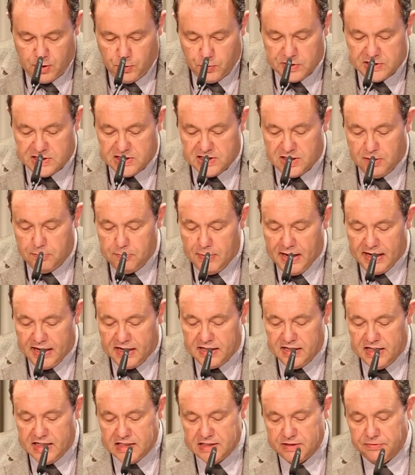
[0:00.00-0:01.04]
which is a
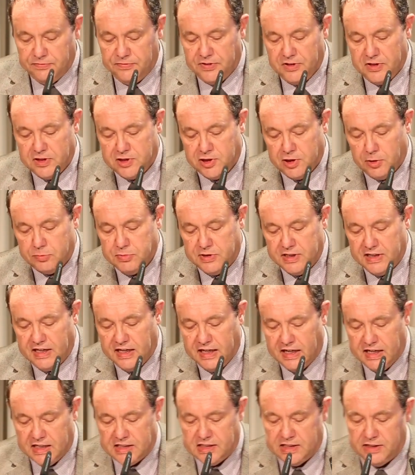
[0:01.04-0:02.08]
mechanism for the
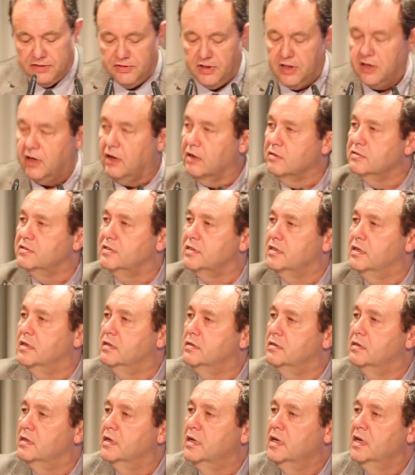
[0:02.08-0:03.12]
subjugation of the
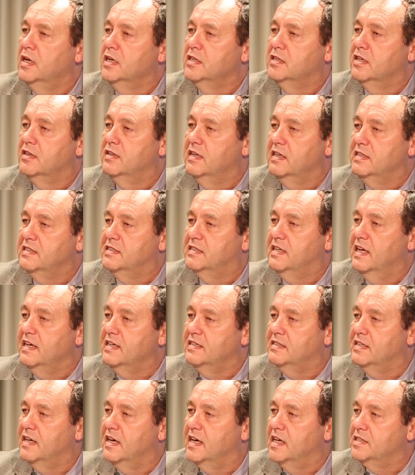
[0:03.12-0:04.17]
continent to the
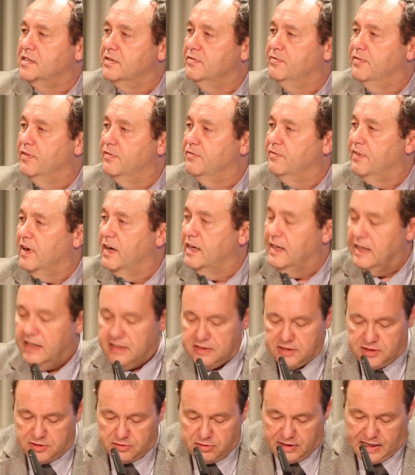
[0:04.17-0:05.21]
dictates of the
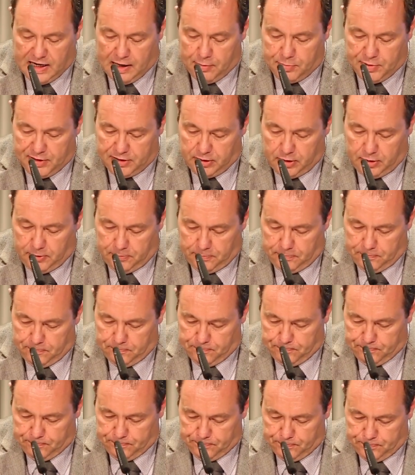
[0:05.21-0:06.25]
financial capital.
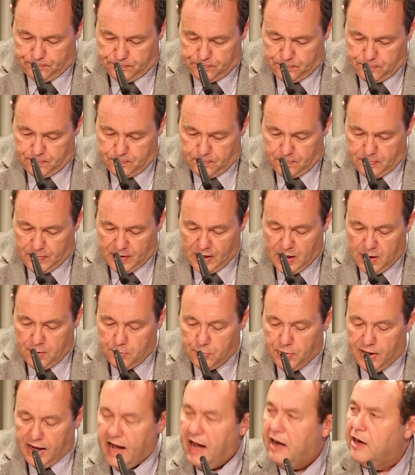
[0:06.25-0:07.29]

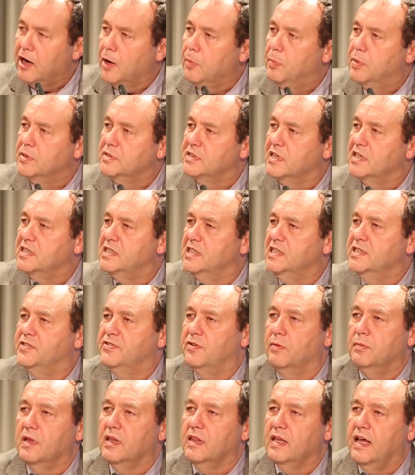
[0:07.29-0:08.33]
But our opposition is
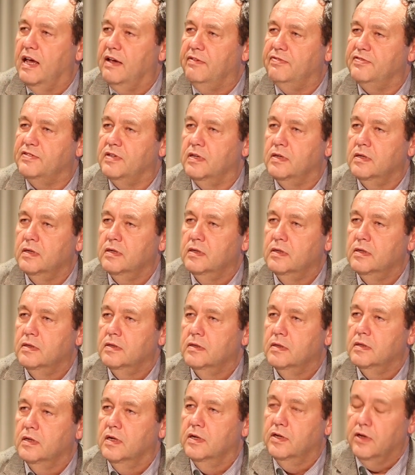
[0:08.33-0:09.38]
from the left
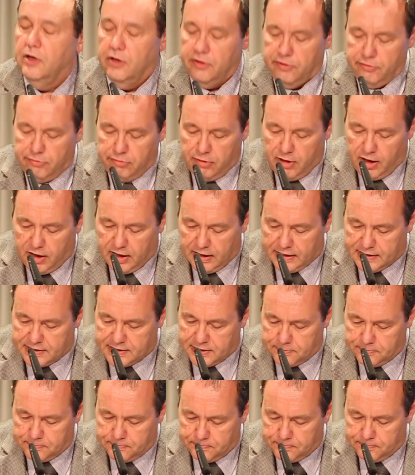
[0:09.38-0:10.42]
and not the
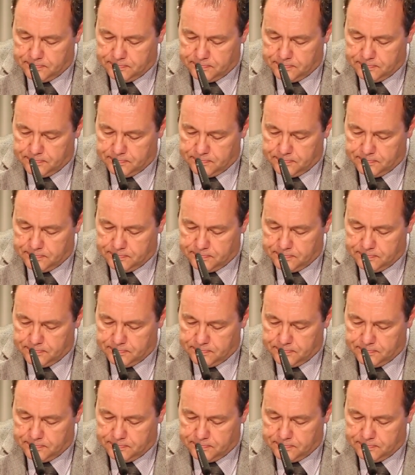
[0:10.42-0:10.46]
right.